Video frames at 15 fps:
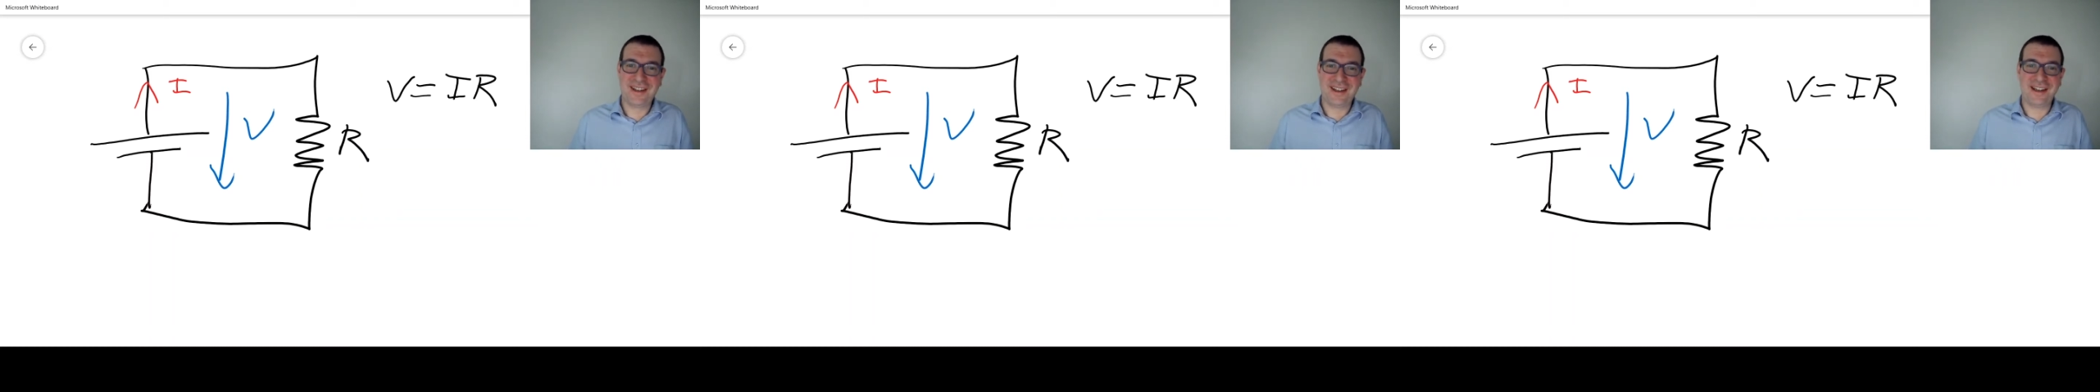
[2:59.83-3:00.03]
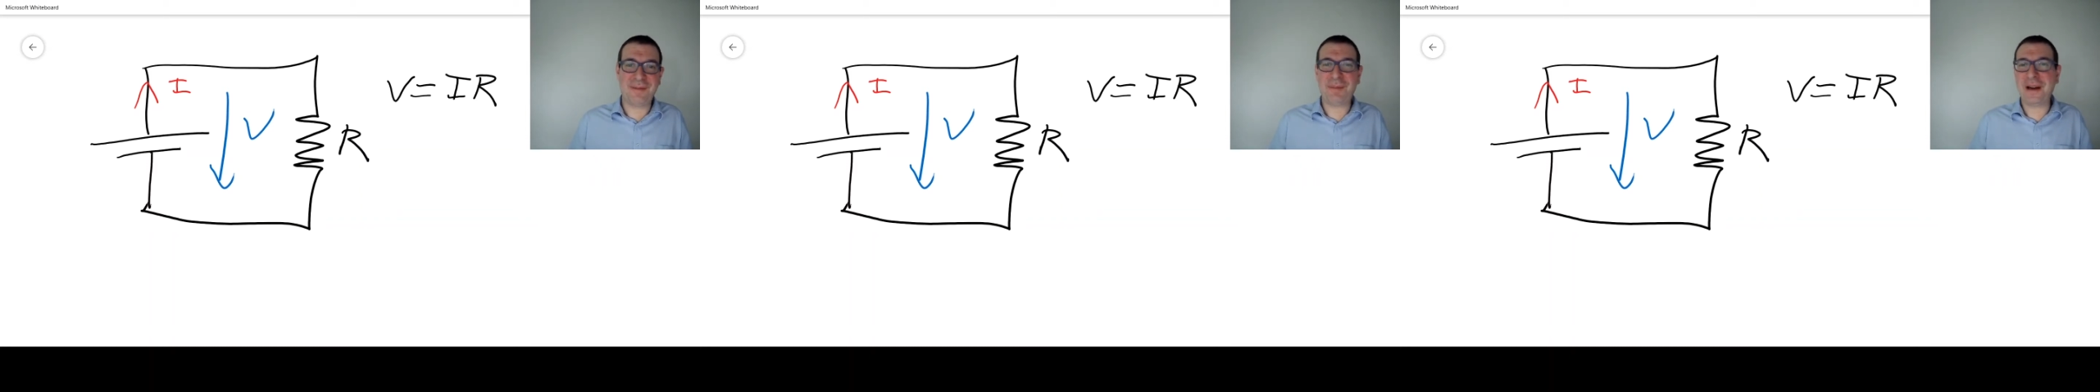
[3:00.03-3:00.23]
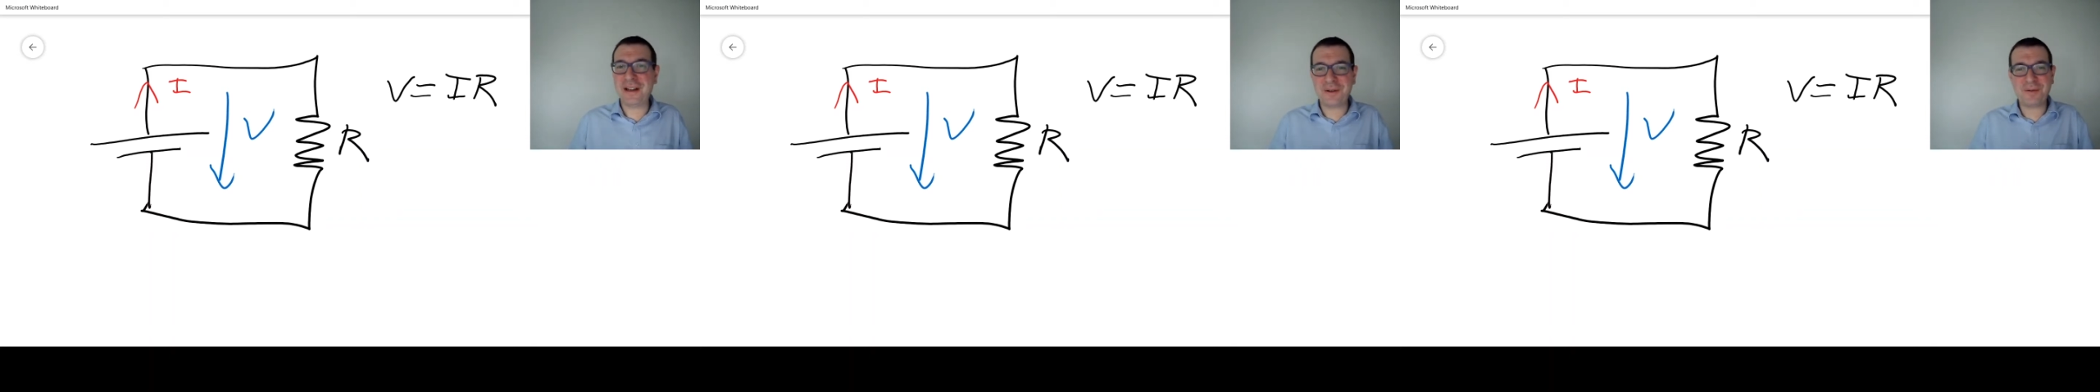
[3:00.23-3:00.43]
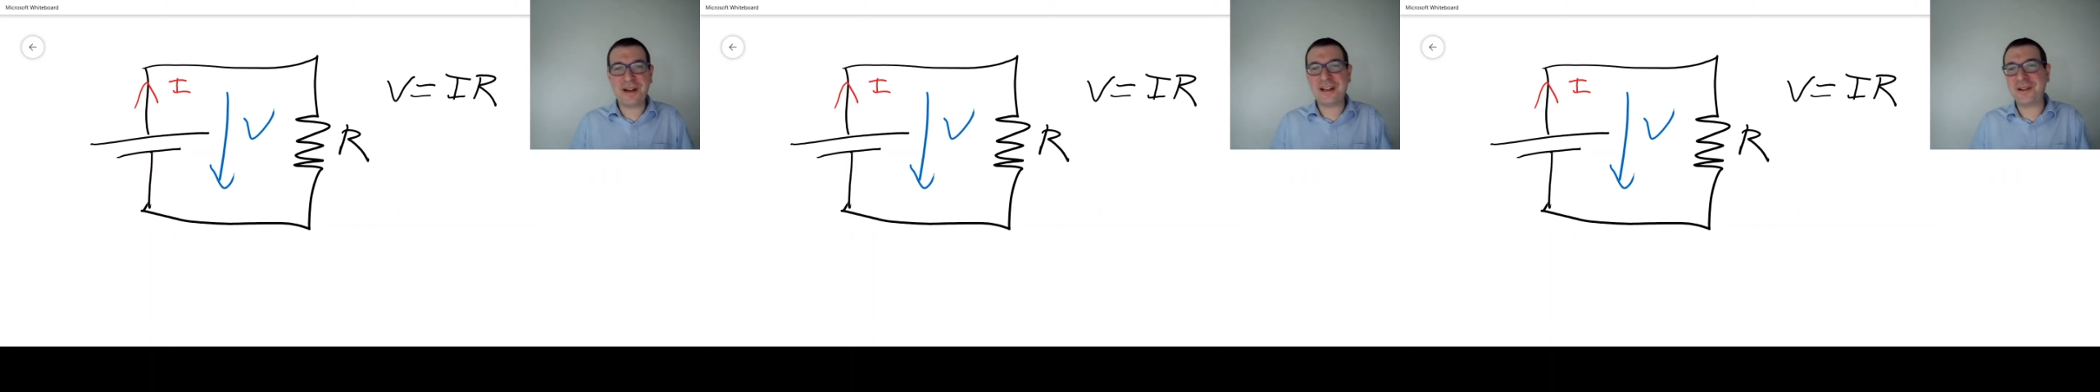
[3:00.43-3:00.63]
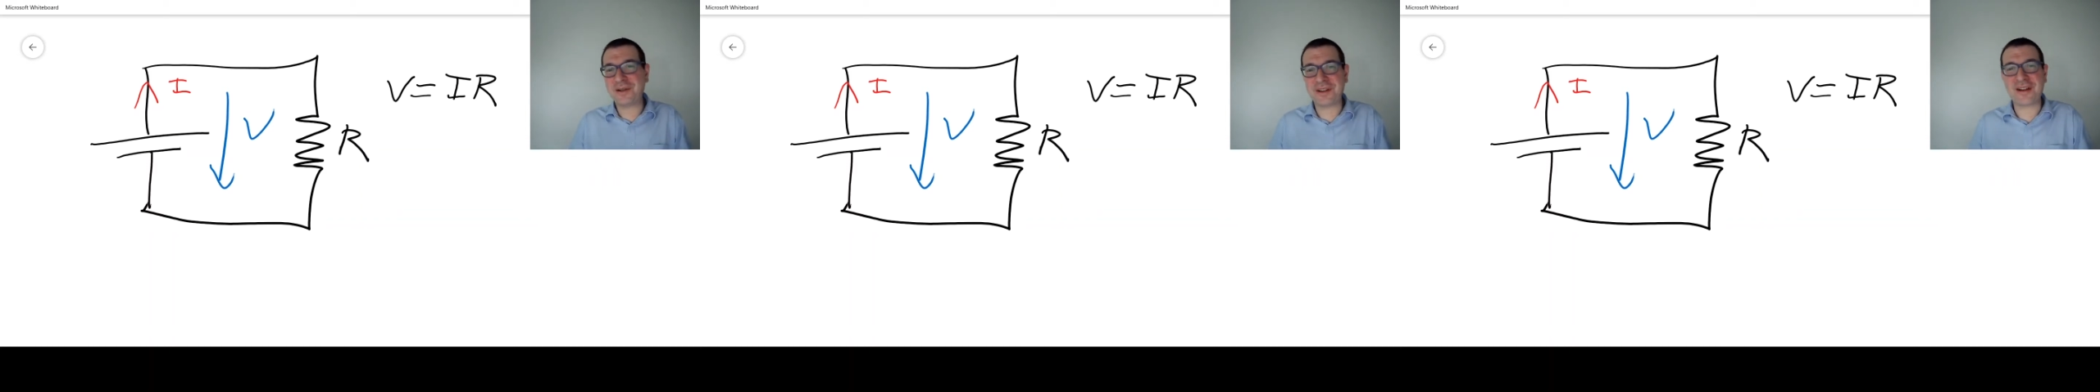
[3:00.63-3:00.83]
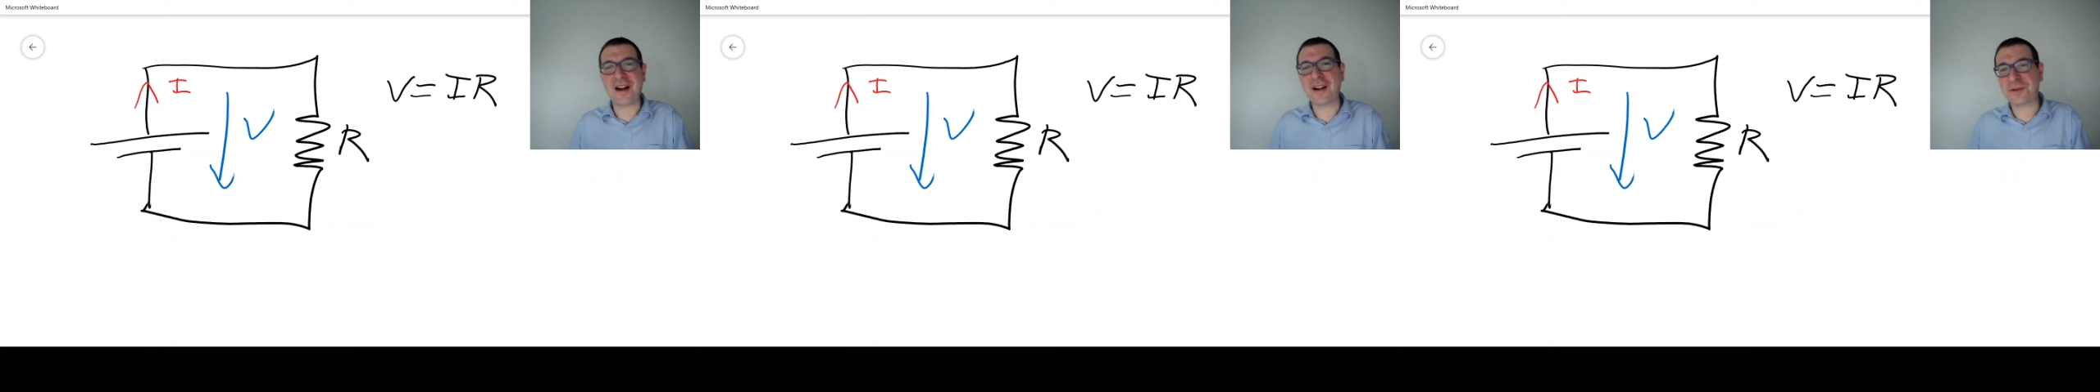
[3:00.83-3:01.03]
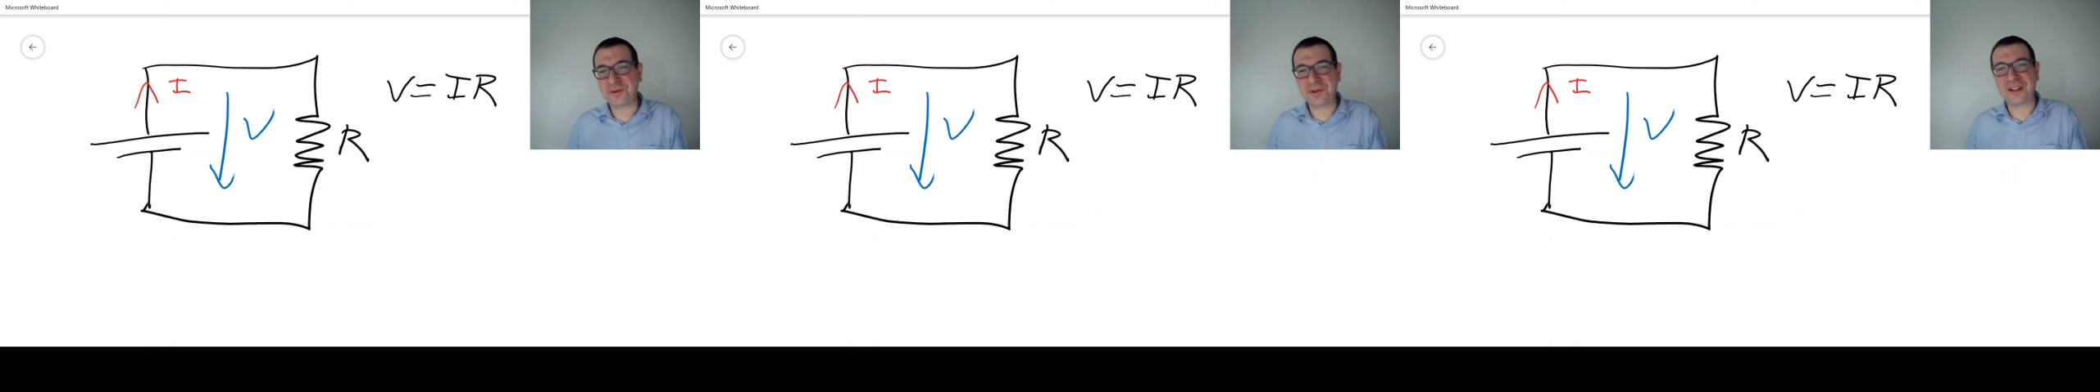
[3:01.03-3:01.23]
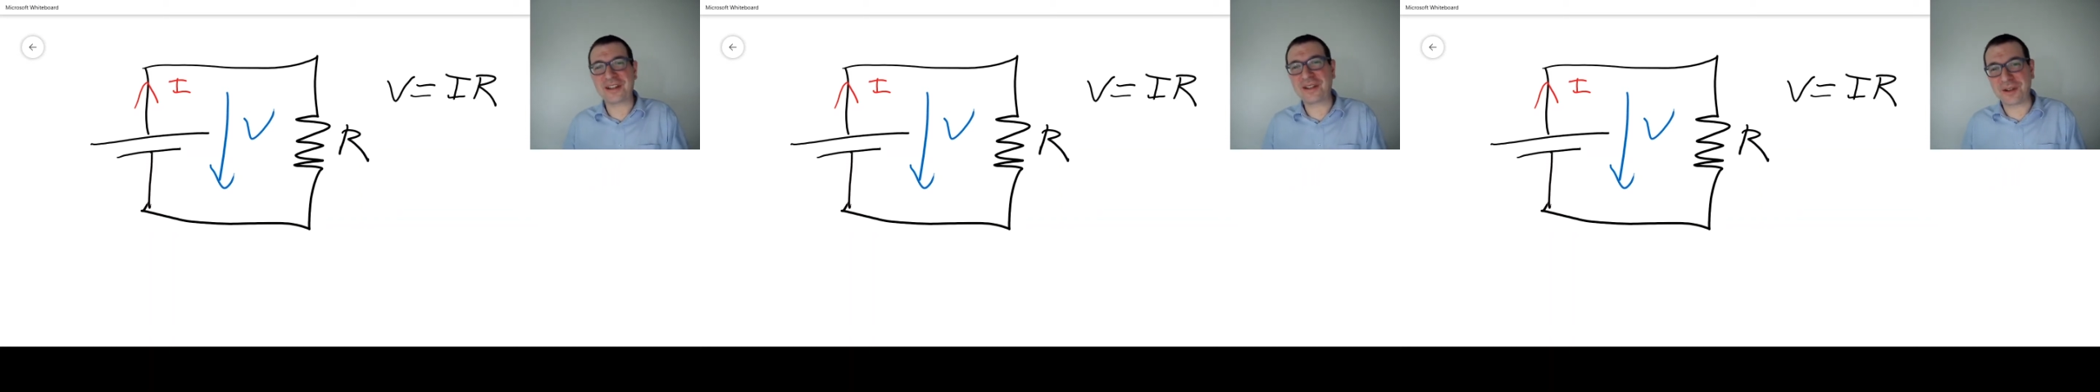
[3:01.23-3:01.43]
and by the way, those are not
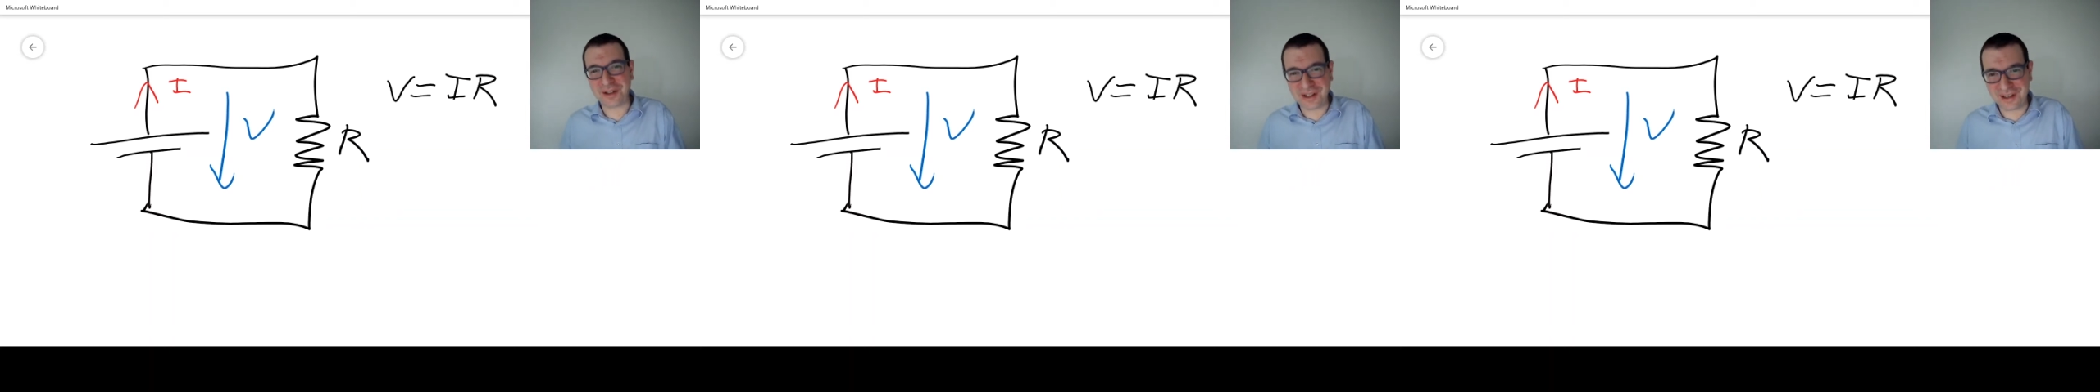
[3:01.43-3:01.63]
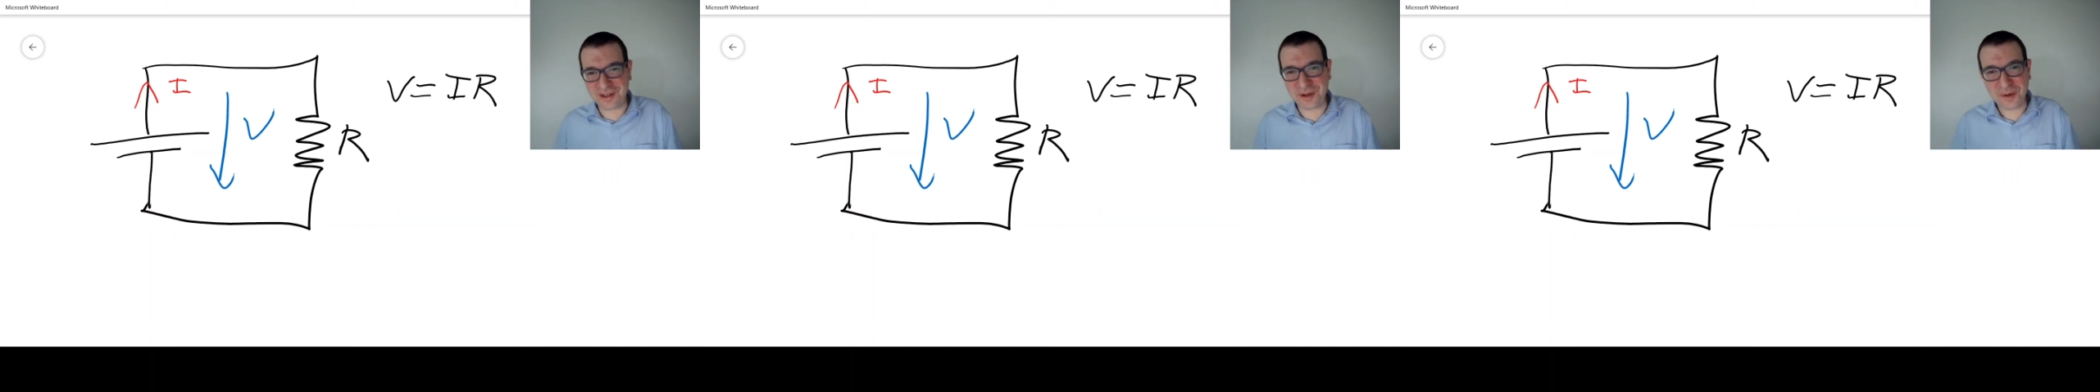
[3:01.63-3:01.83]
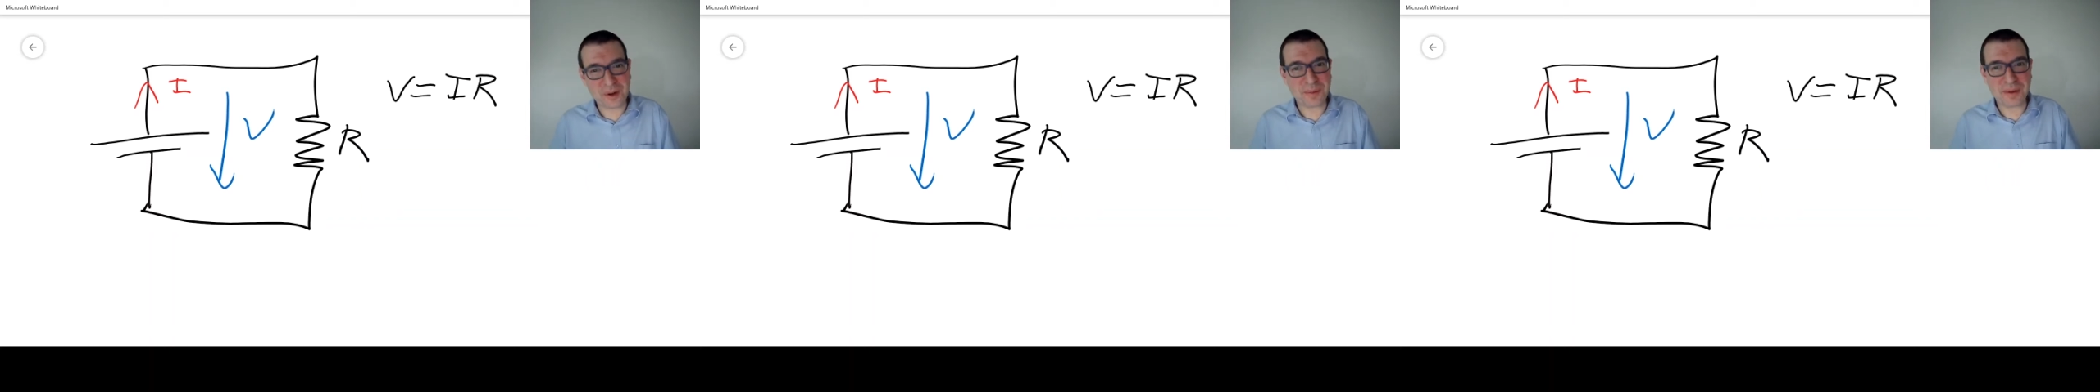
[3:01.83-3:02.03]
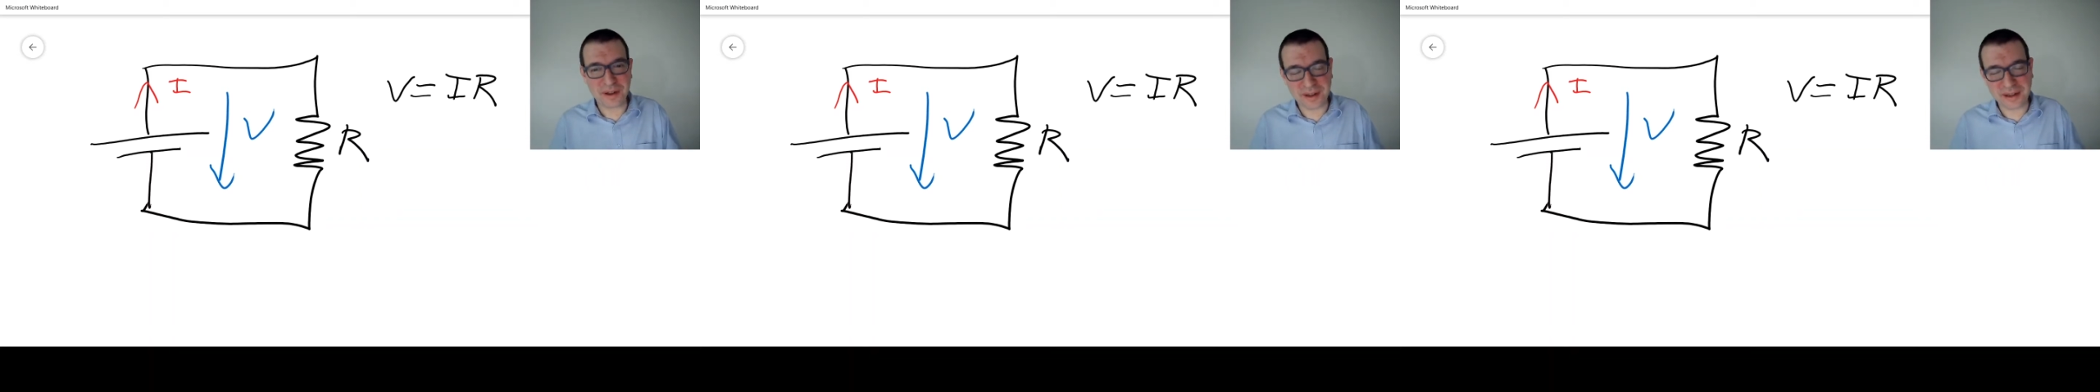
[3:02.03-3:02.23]
real circuits you would build